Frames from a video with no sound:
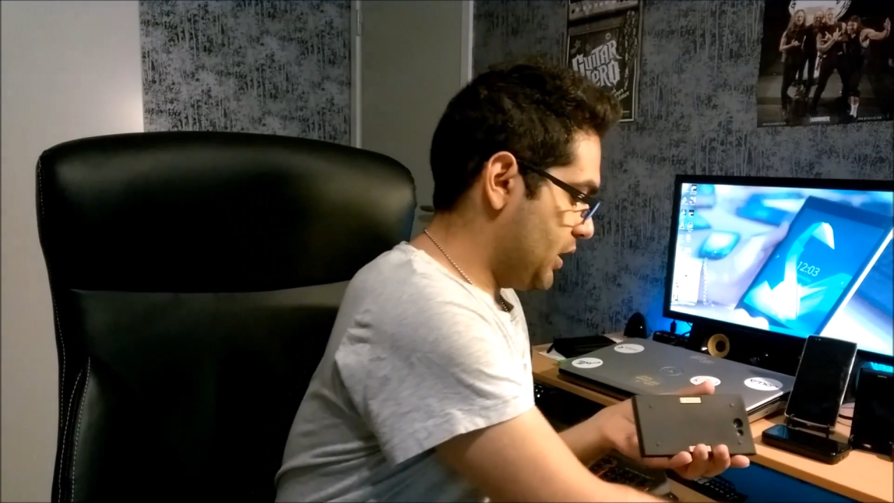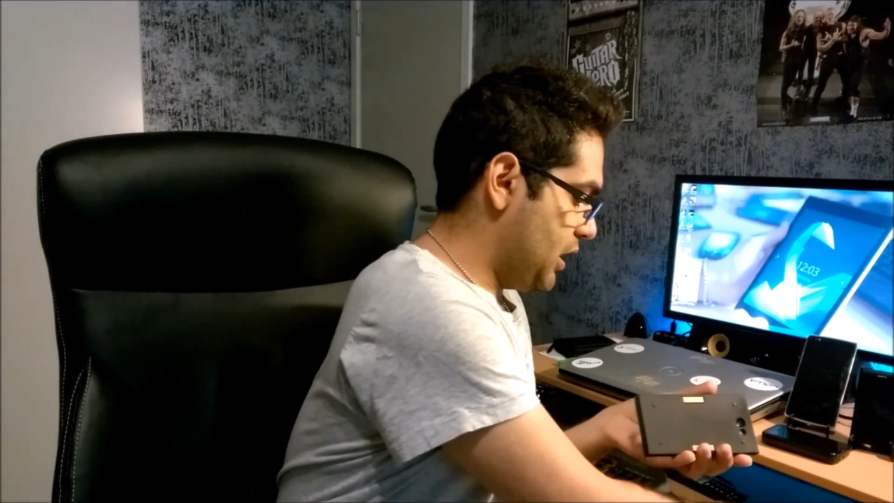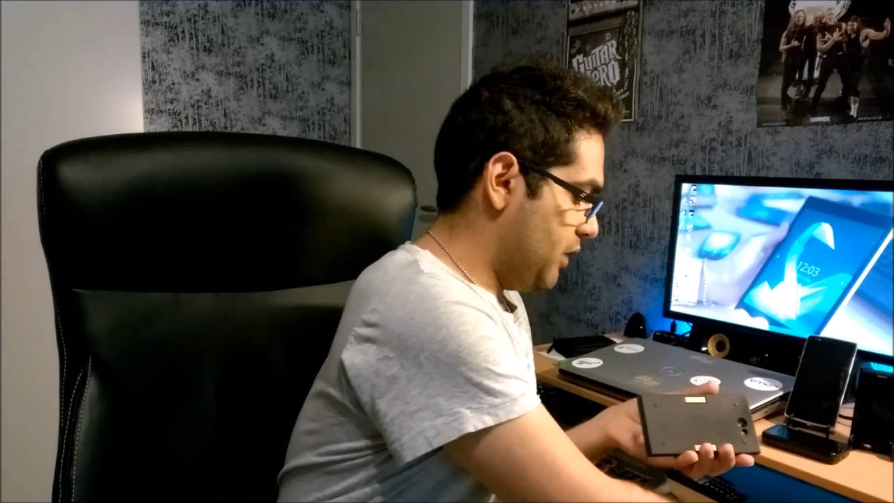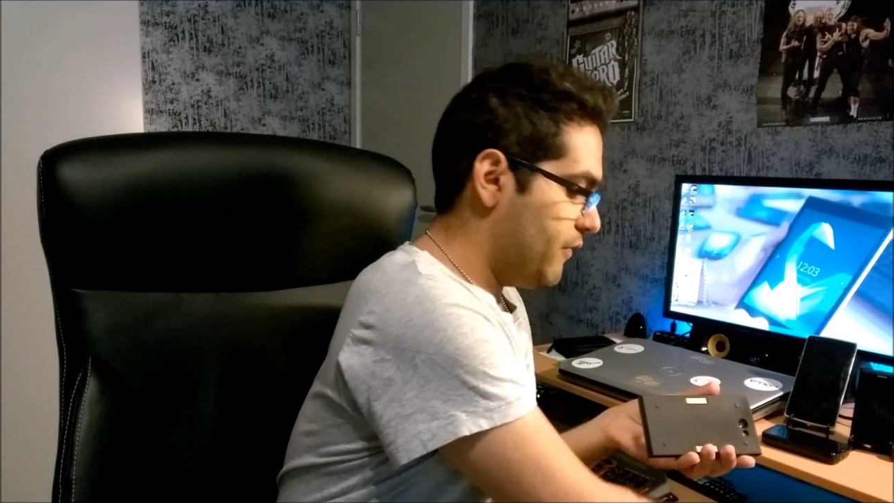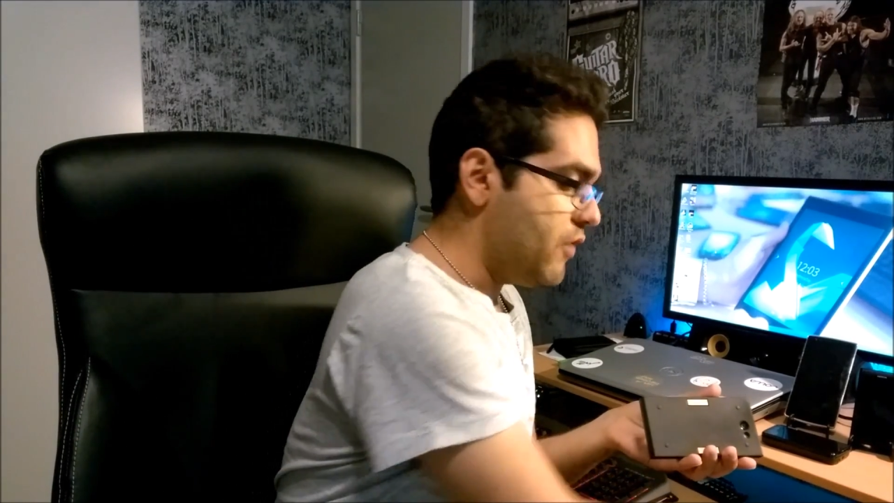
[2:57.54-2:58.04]

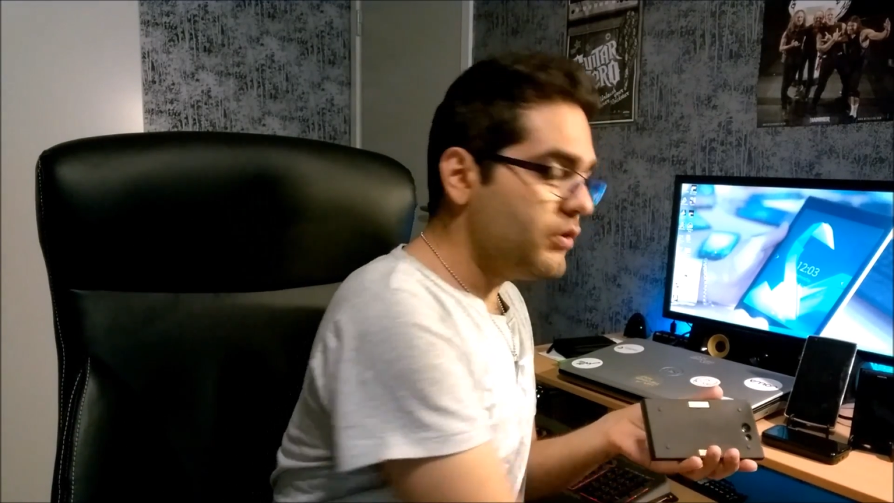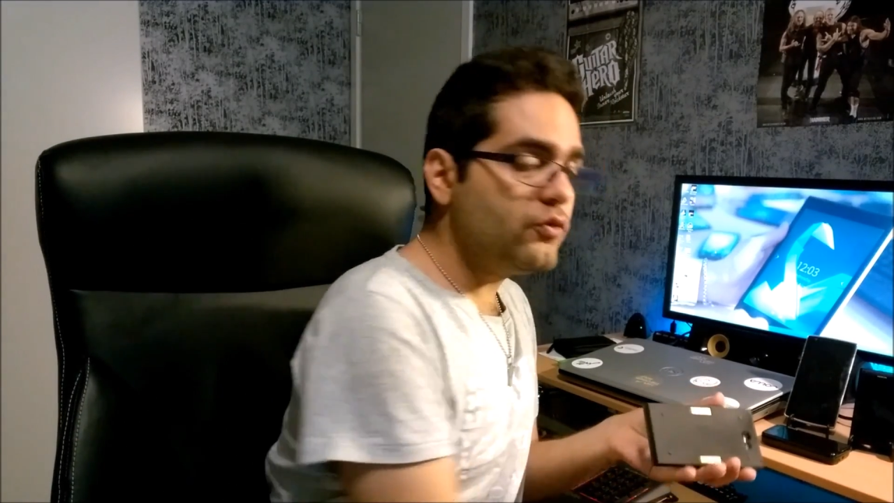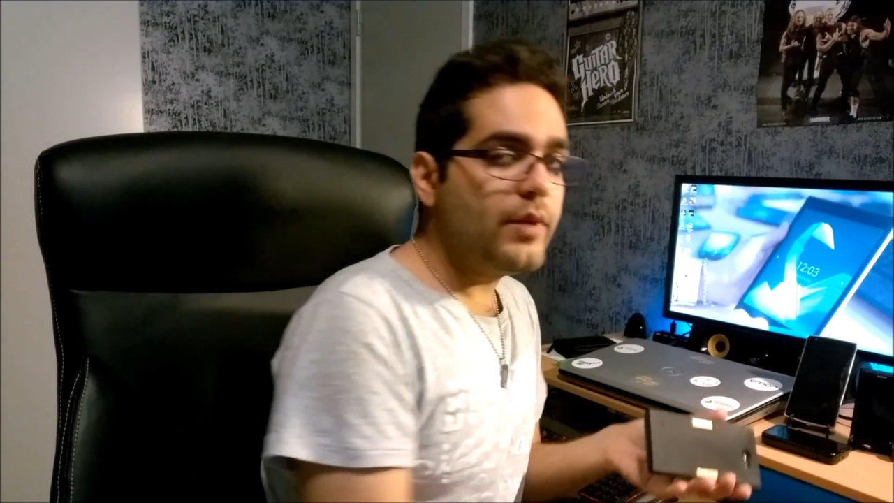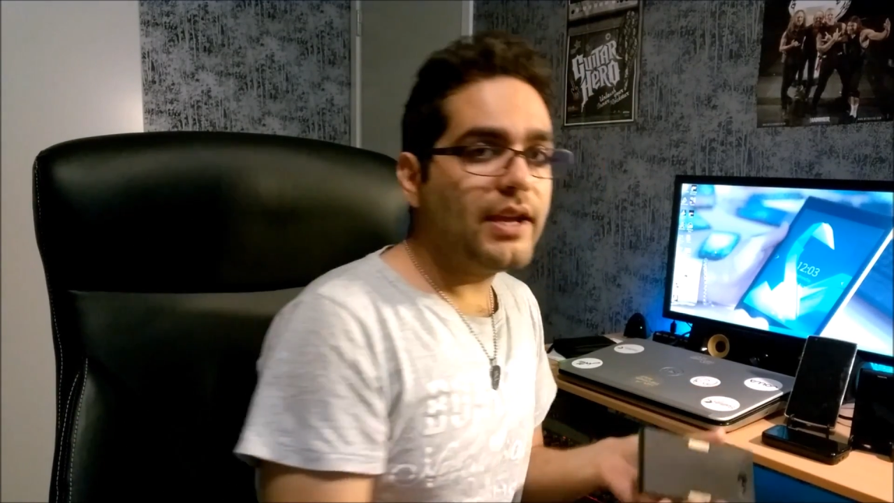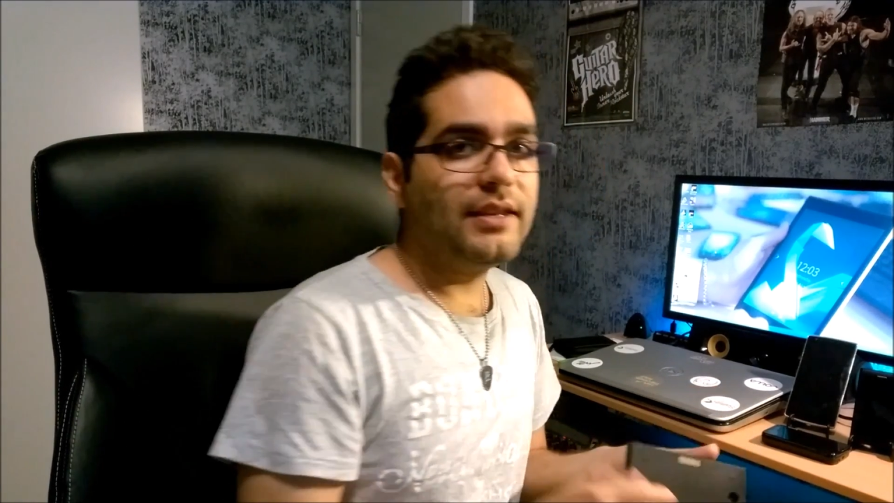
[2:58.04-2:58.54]
If I want to
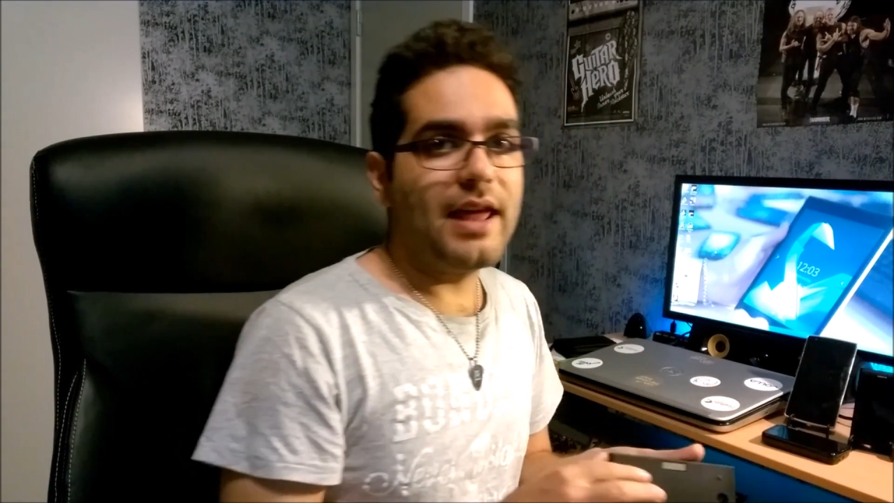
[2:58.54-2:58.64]
break it